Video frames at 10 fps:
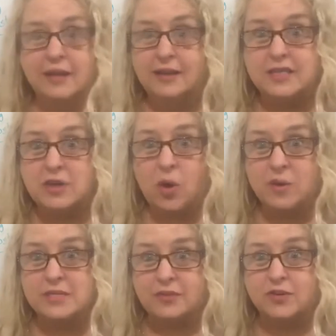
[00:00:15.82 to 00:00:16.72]
That's
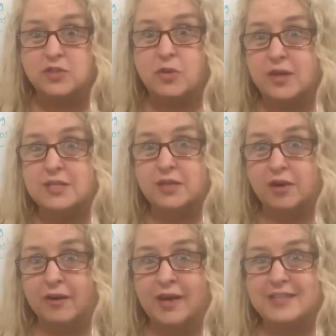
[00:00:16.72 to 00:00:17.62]
always the first question,
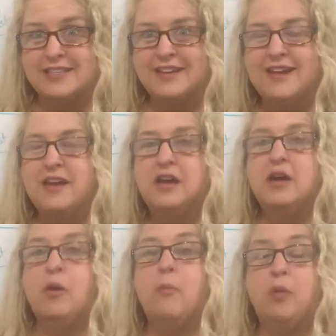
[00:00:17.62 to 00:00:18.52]
correct?
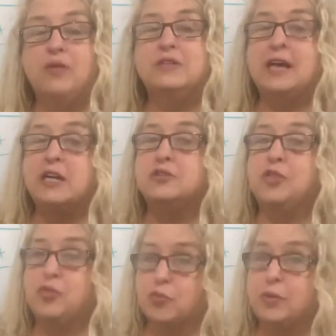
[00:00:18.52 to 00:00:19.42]
Well, there's actually
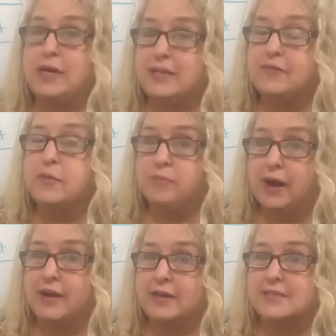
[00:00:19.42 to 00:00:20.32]
3 different
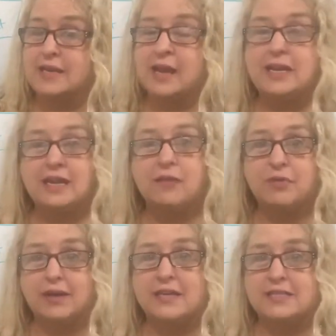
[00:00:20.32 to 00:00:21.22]
buckets, and I did not
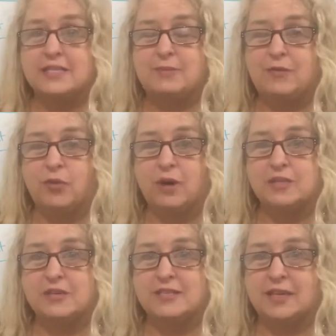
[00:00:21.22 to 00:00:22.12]
realize this before I
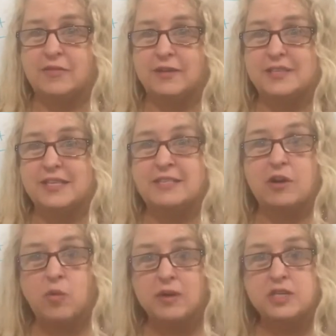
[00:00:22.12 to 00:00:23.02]
started selling real estate, so
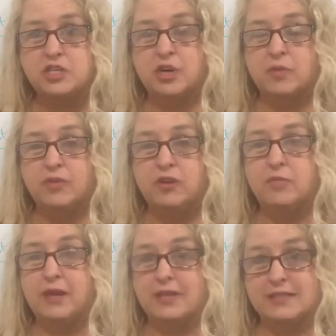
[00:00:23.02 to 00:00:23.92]
I want to share it with you
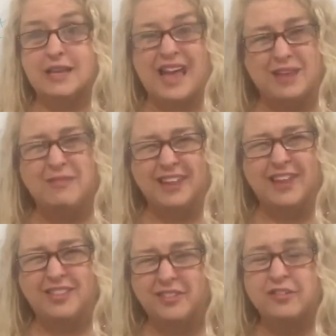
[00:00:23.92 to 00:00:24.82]
because it kind of be
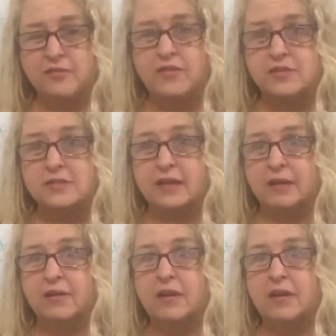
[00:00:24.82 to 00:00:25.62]
a little confusing.